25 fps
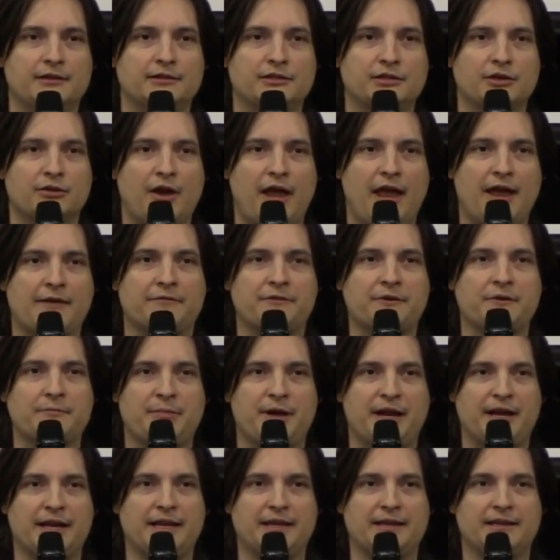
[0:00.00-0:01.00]
So
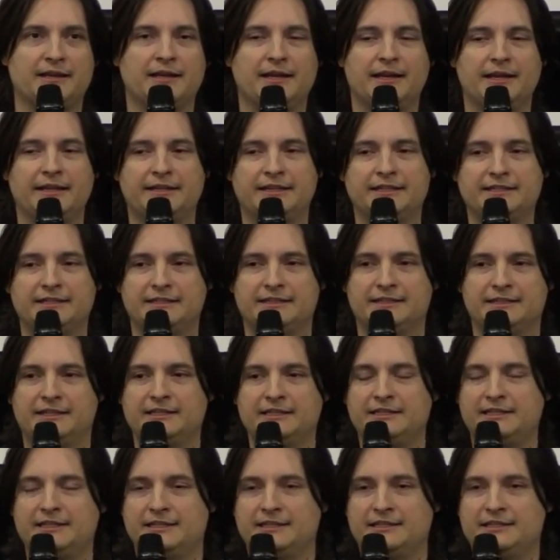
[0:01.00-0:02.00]
everybody, this,
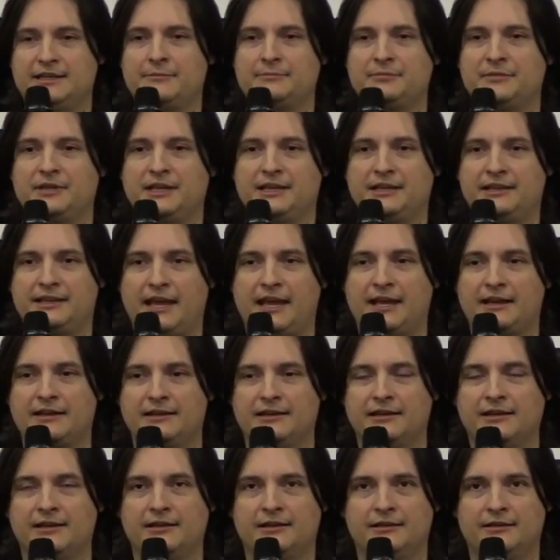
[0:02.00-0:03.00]
this is something
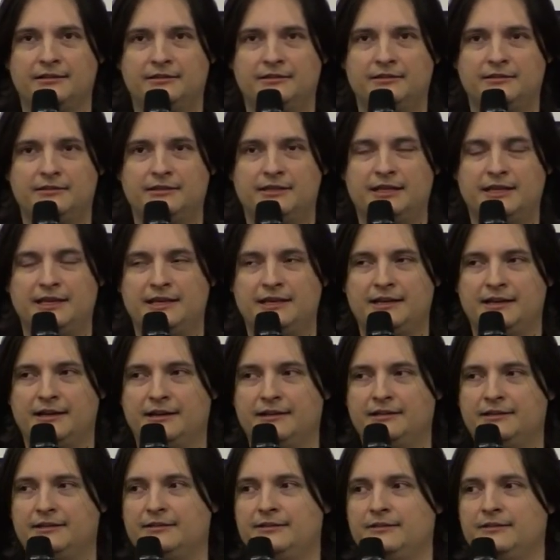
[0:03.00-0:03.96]
that the